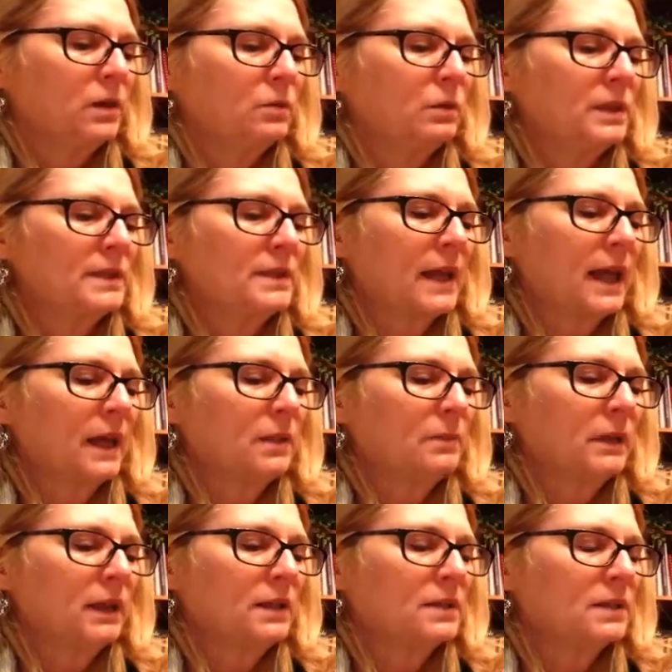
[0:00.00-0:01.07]
We sat up
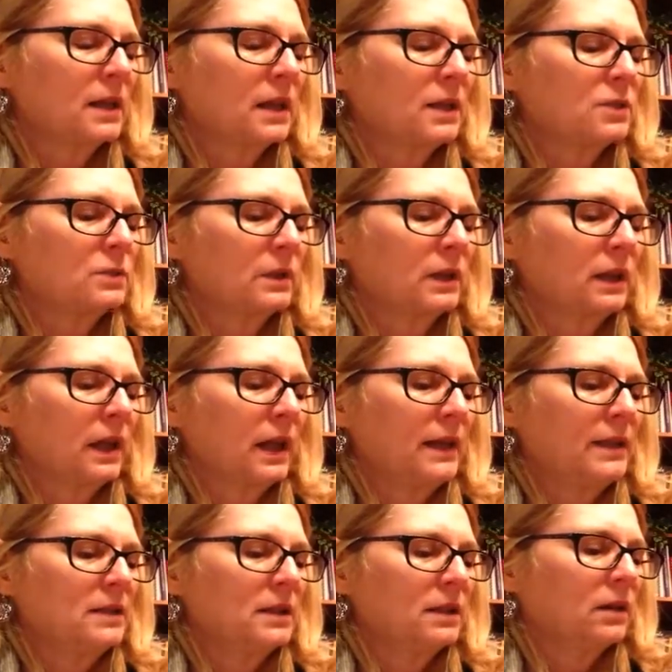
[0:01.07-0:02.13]
on a stage with
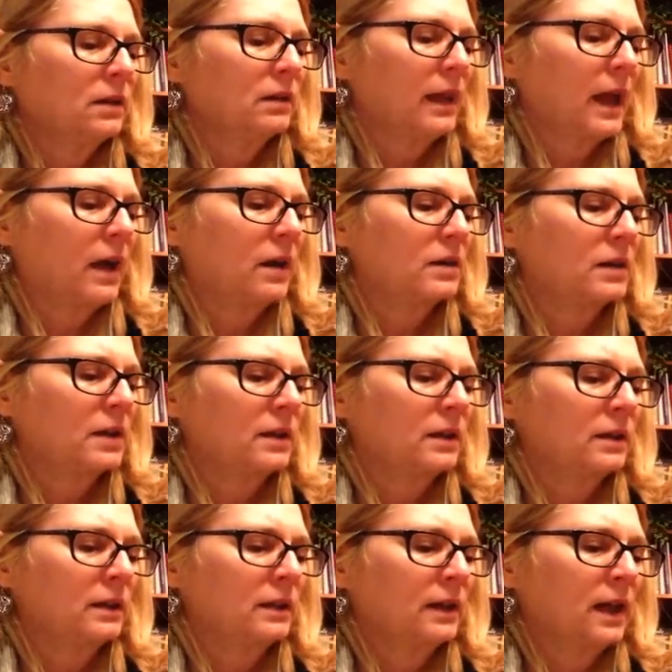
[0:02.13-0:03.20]
lights in our
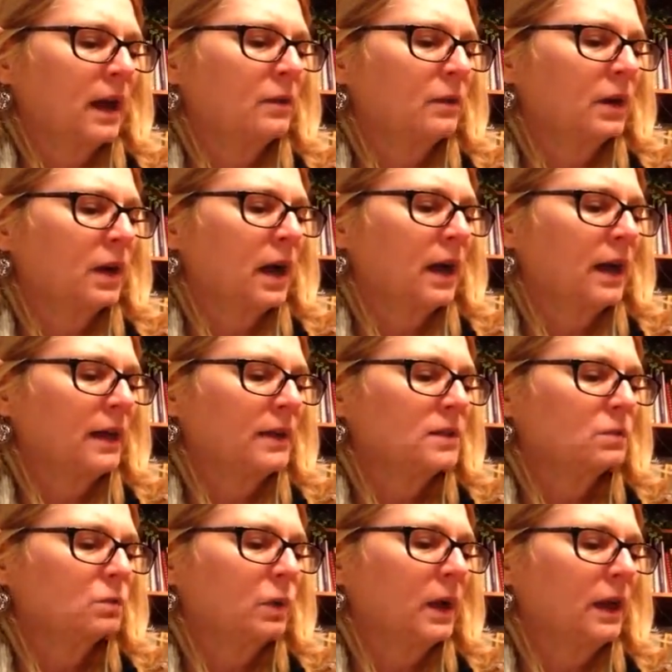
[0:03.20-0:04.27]

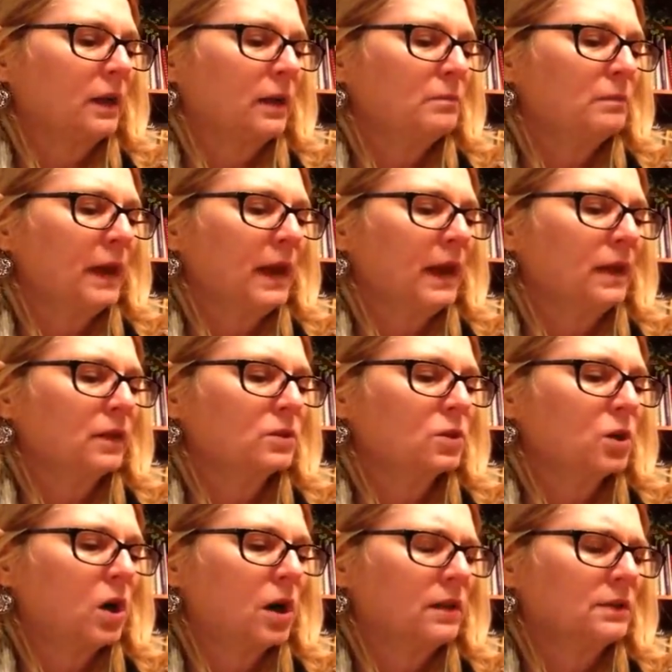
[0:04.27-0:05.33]
eyes while a man
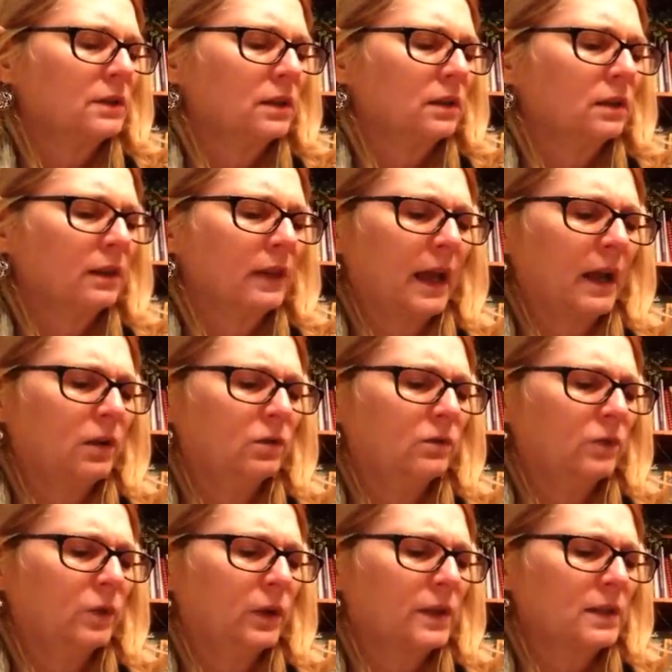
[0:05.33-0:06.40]
talked in a
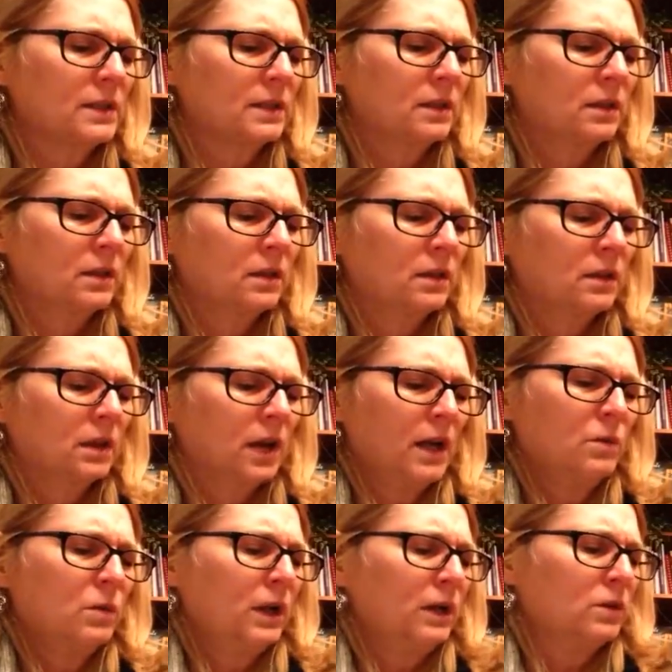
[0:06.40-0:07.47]
loud voice.
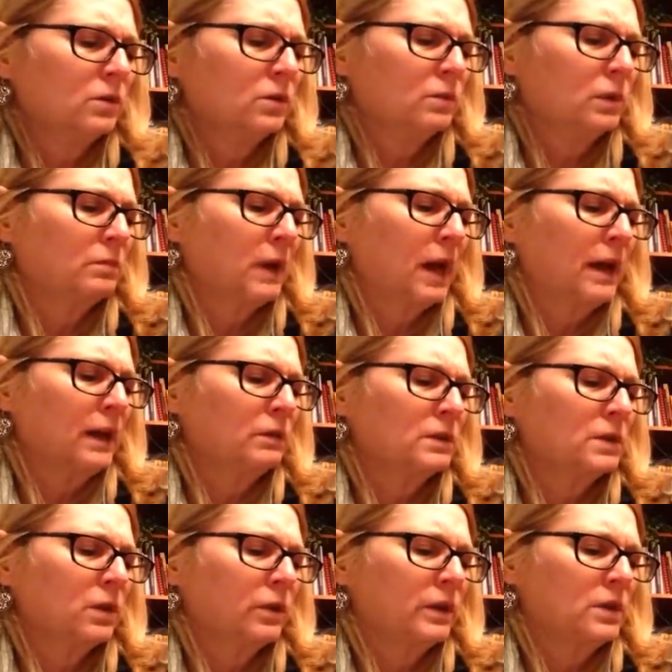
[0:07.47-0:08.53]
I wondered when Maya
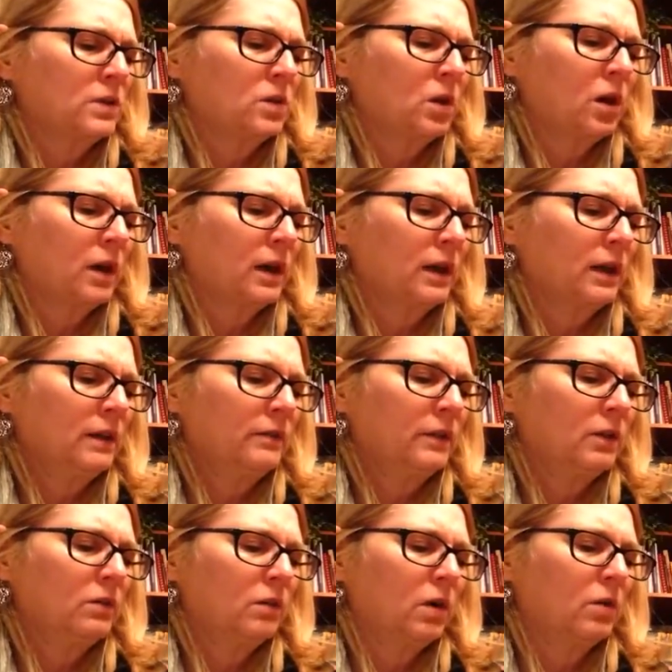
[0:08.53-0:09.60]
was going to talk and if
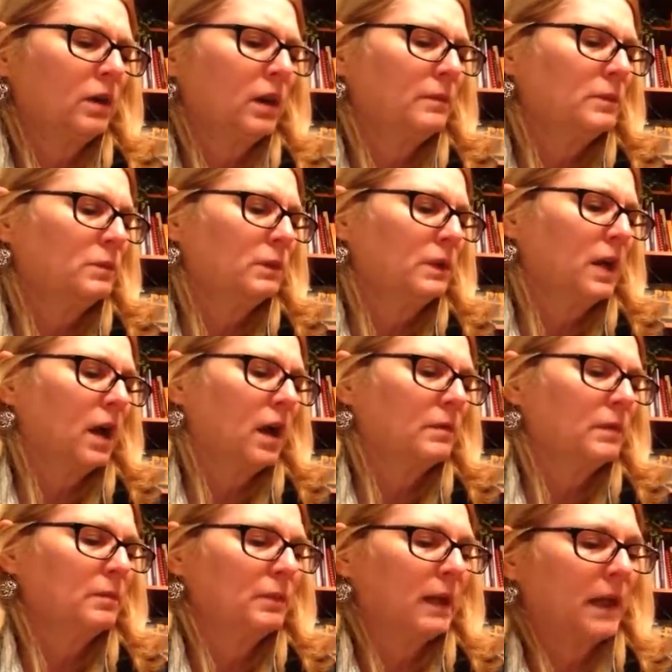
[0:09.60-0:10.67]
the grown-ups would come
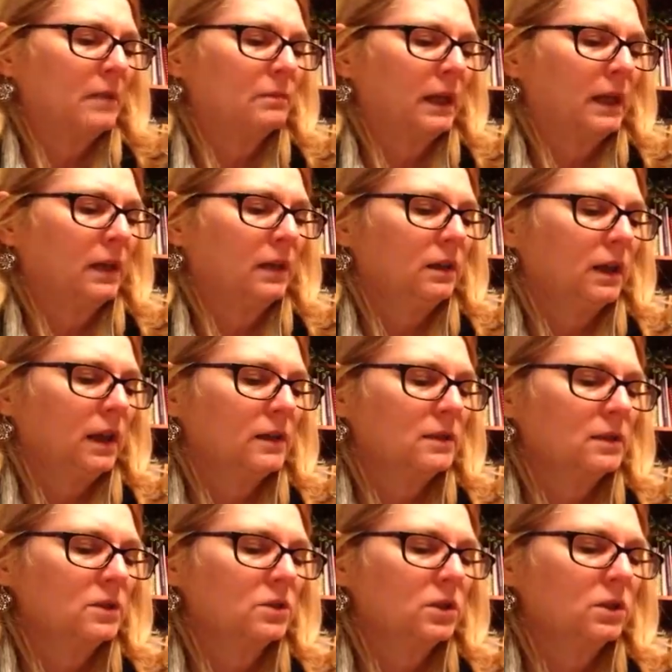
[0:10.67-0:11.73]
and pet me, as
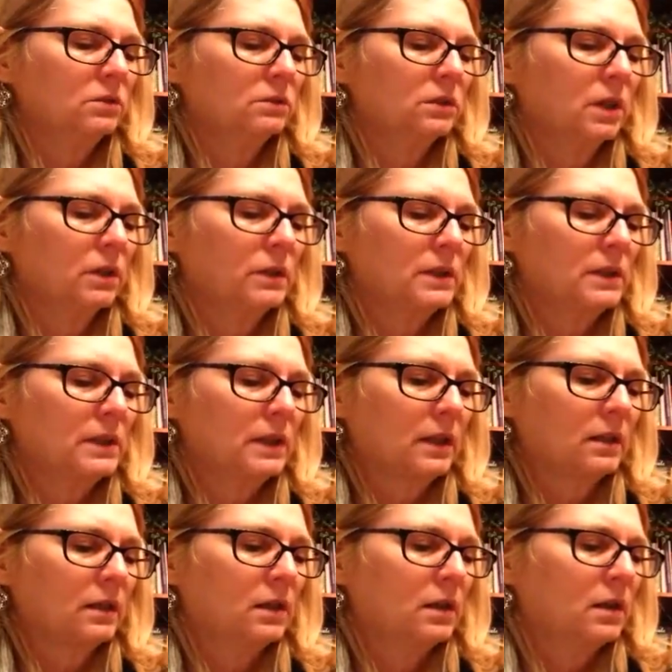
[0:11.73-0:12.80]
the children always
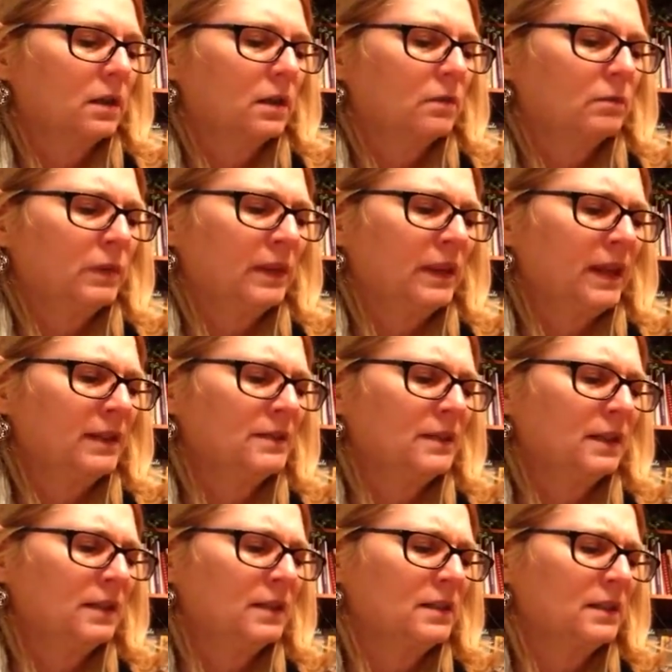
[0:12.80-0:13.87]
did. But that
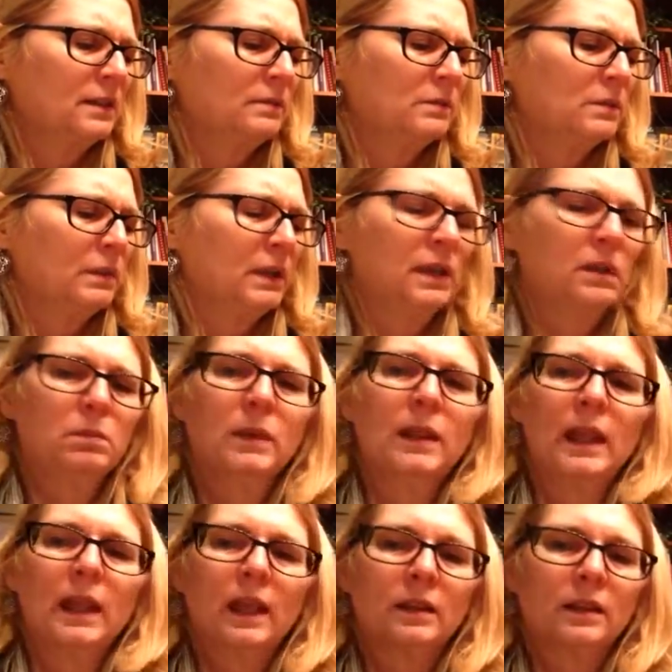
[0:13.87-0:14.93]
didn't seem to be the
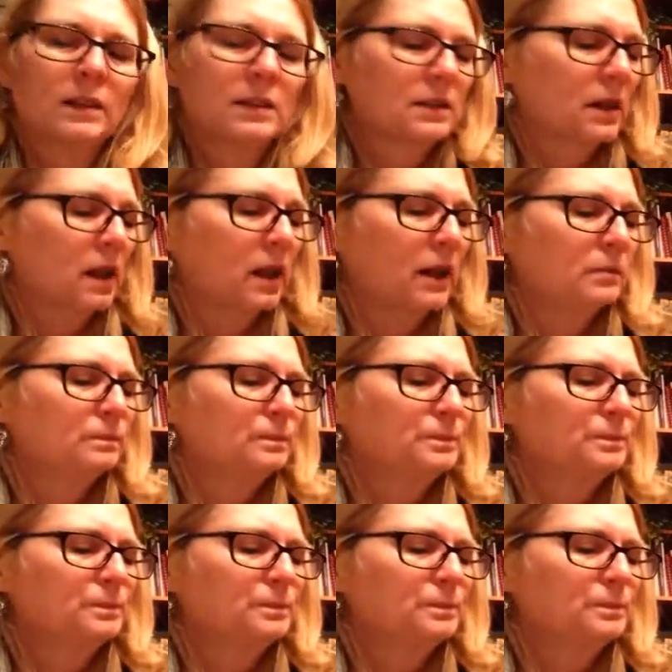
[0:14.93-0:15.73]
plan this time.